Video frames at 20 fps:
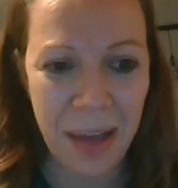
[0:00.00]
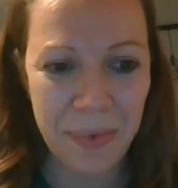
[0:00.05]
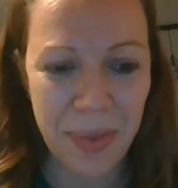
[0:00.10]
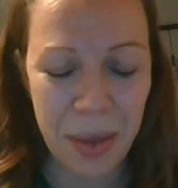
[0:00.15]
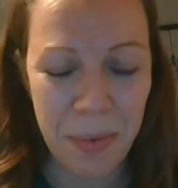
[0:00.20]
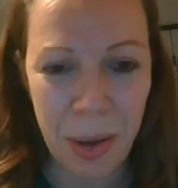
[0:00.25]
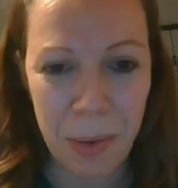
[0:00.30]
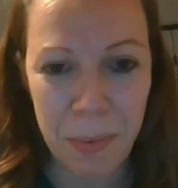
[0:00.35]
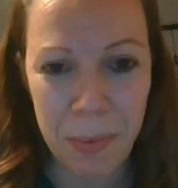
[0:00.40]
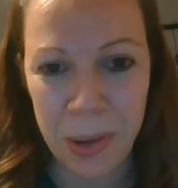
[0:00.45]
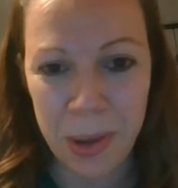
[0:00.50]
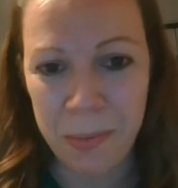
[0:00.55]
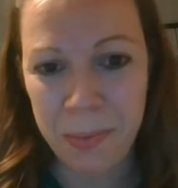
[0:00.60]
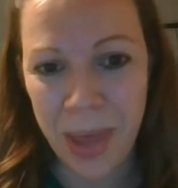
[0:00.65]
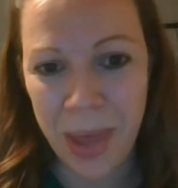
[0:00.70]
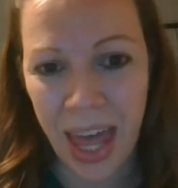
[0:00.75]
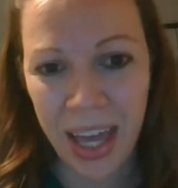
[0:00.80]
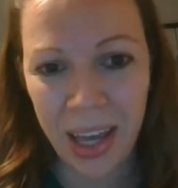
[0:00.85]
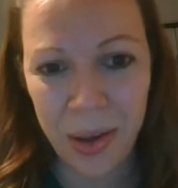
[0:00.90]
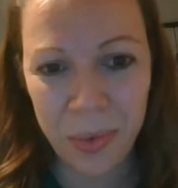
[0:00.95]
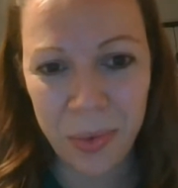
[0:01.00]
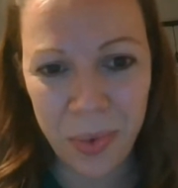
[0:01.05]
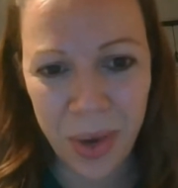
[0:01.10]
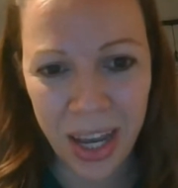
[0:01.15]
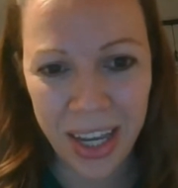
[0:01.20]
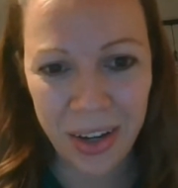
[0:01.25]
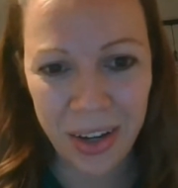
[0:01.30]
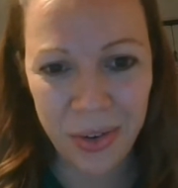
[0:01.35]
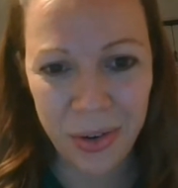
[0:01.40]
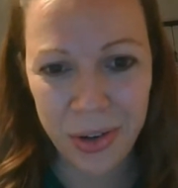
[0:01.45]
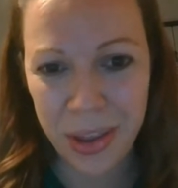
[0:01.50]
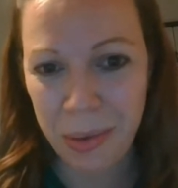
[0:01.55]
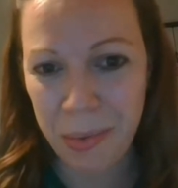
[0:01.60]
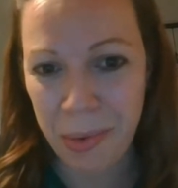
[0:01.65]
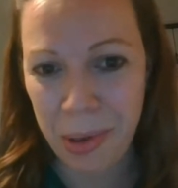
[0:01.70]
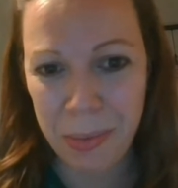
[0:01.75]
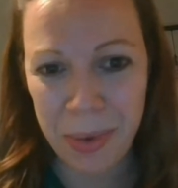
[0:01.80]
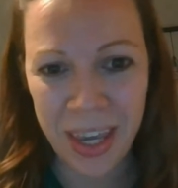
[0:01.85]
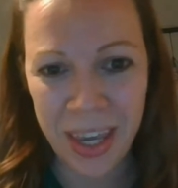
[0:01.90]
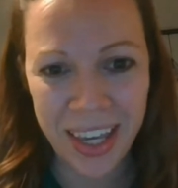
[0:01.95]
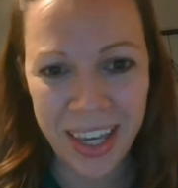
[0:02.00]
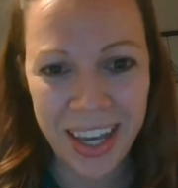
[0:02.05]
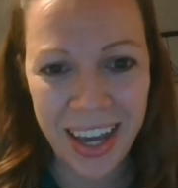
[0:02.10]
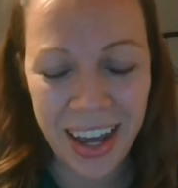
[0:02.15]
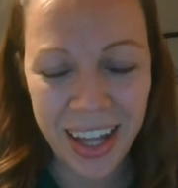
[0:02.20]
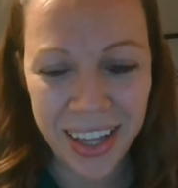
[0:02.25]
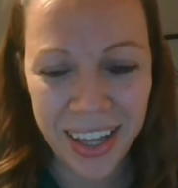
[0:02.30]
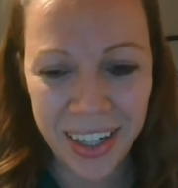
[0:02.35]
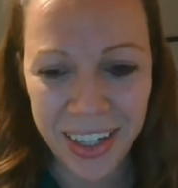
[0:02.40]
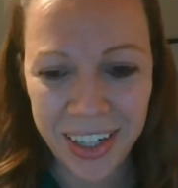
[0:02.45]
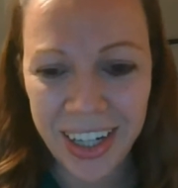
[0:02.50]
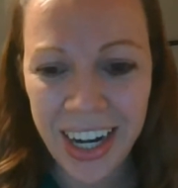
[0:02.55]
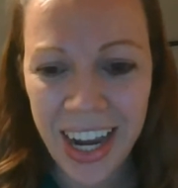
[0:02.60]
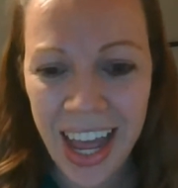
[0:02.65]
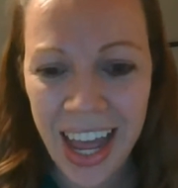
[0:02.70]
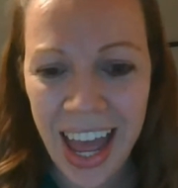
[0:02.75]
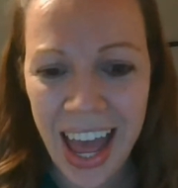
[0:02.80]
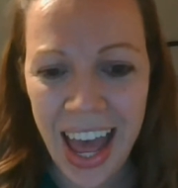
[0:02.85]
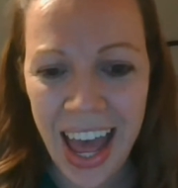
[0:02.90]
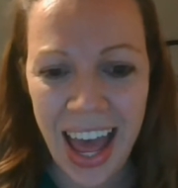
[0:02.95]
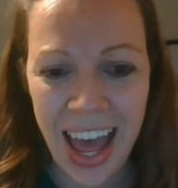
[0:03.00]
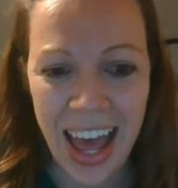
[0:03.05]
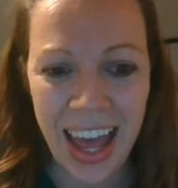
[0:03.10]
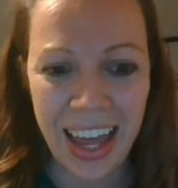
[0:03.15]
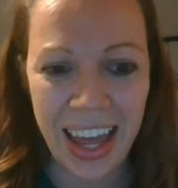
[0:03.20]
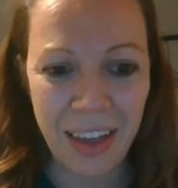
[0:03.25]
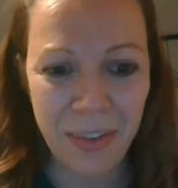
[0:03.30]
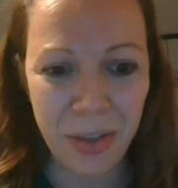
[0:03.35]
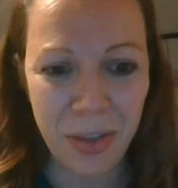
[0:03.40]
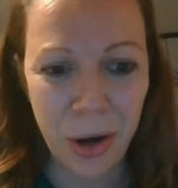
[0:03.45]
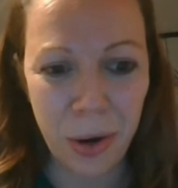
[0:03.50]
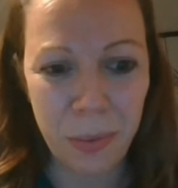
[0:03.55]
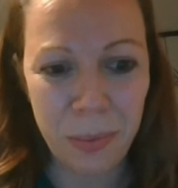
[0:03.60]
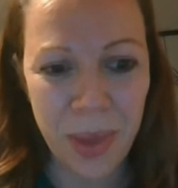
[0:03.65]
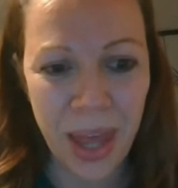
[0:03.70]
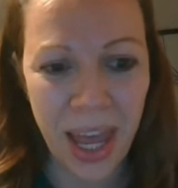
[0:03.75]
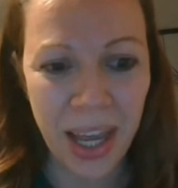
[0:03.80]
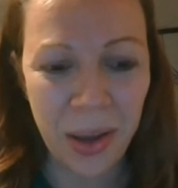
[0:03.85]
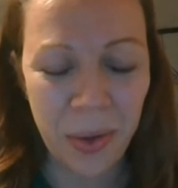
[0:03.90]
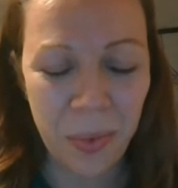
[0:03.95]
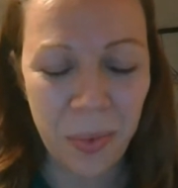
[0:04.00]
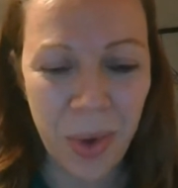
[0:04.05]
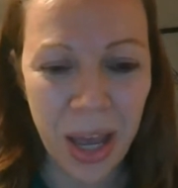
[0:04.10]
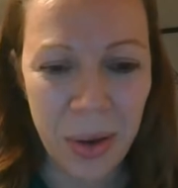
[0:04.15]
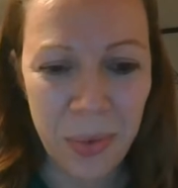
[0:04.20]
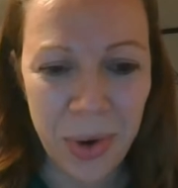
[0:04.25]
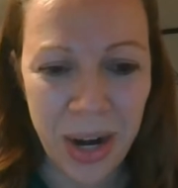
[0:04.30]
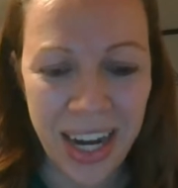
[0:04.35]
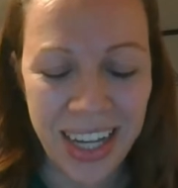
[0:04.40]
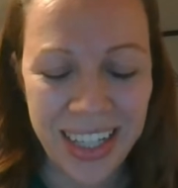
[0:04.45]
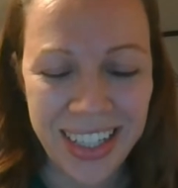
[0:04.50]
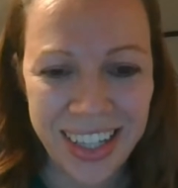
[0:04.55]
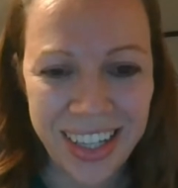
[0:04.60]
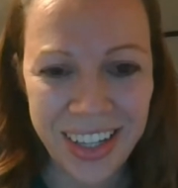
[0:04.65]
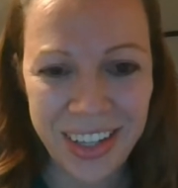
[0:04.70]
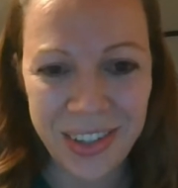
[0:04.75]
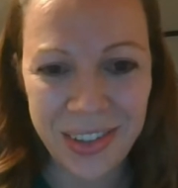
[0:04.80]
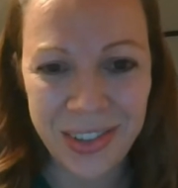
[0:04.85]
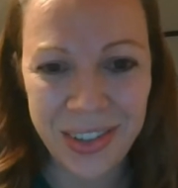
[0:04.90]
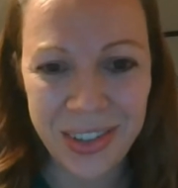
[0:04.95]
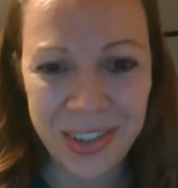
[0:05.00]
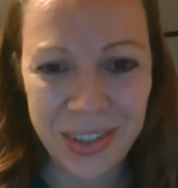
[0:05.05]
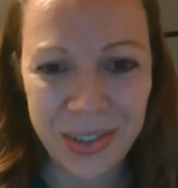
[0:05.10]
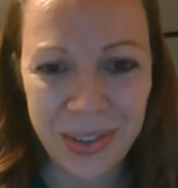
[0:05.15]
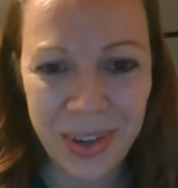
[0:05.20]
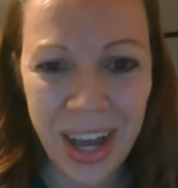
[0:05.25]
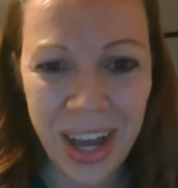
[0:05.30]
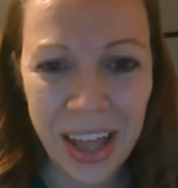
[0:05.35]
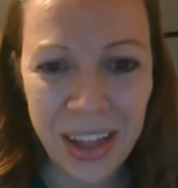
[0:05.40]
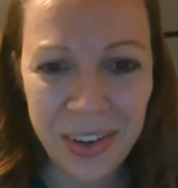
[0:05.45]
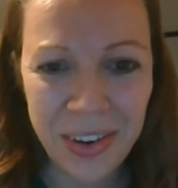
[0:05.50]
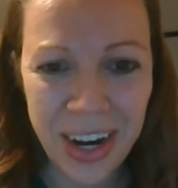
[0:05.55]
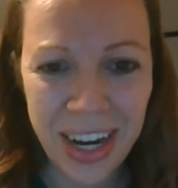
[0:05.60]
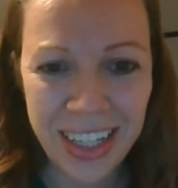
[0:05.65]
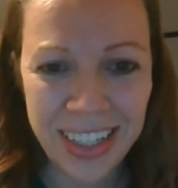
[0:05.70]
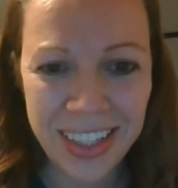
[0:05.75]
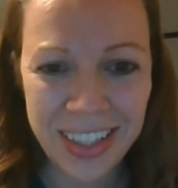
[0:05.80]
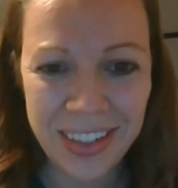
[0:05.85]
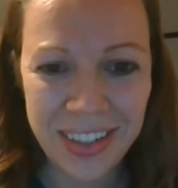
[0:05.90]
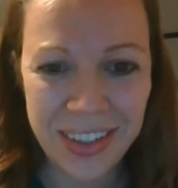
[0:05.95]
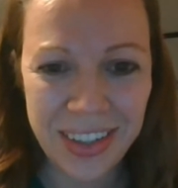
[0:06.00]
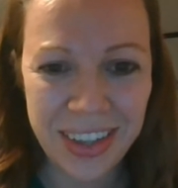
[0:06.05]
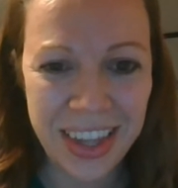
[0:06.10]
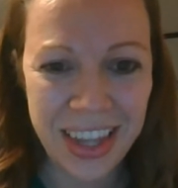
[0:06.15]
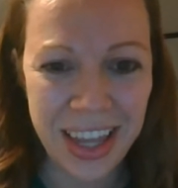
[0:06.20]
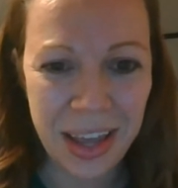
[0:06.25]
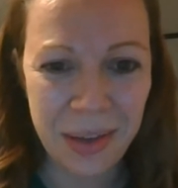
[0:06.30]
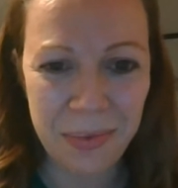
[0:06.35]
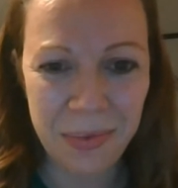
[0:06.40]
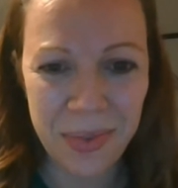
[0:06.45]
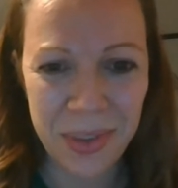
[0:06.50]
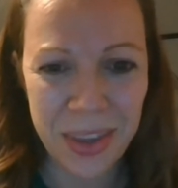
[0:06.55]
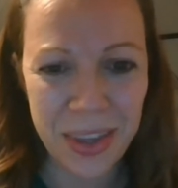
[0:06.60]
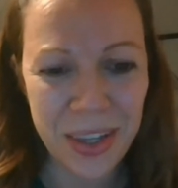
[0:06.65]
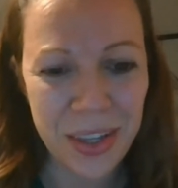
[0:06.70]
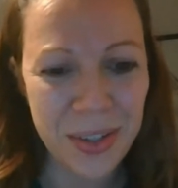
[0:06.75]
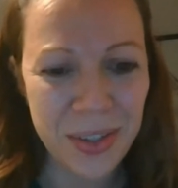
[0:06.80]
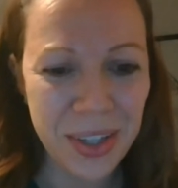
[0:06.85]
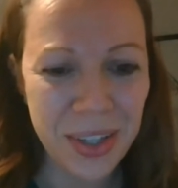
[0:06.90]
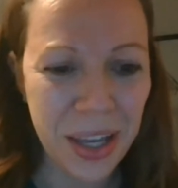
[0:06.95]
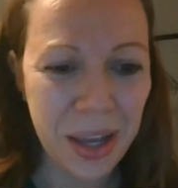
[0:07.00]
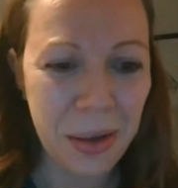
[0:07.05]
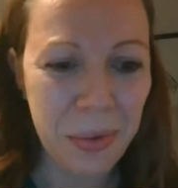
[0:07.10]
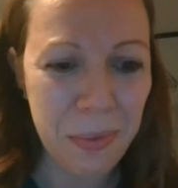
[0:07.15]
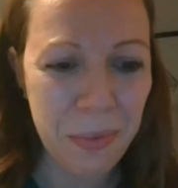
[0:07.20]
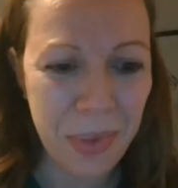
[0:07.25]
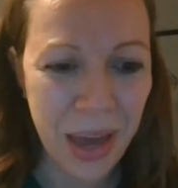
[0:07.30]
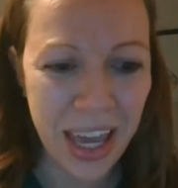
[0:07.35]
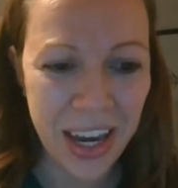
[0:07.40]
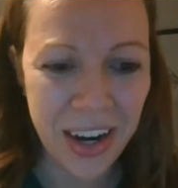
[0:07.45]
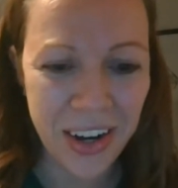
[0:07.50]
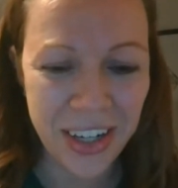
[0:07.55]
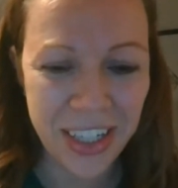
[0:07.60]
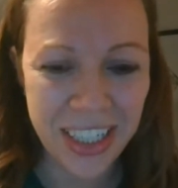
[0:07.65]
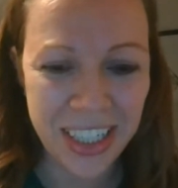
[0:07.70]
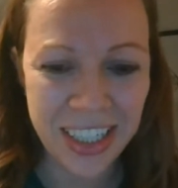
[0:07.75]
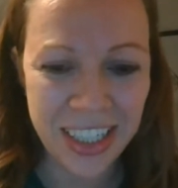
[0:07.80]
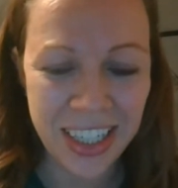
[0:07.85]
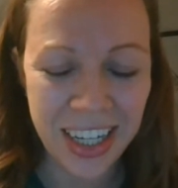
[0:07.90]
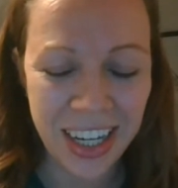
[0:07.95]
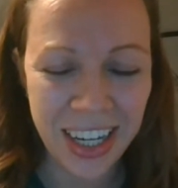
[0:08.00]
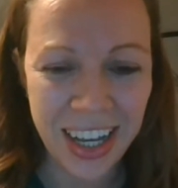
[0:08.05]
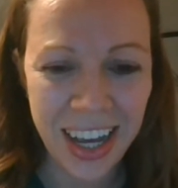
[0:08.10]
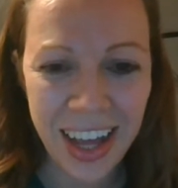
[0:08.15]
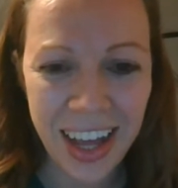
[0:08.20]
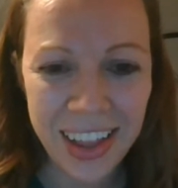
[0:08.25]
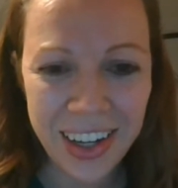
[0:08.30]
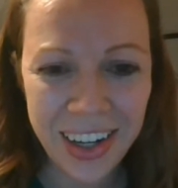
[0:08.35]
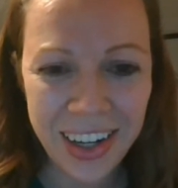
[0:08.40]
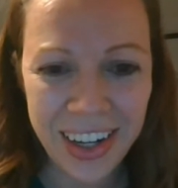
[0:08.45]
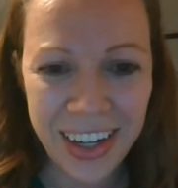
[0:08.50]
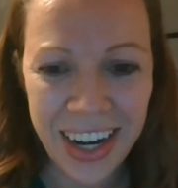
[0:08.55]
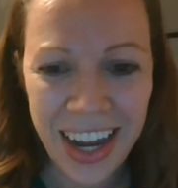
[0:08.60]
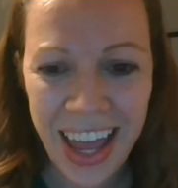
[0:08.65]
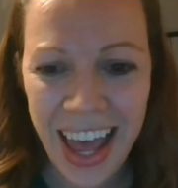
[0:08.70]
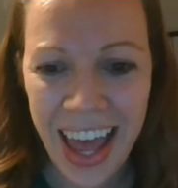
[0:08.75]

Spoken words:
They might be in black and white, or they may be in color. If they're in black and white, we're asking you to colorize them using MyHeritage in color.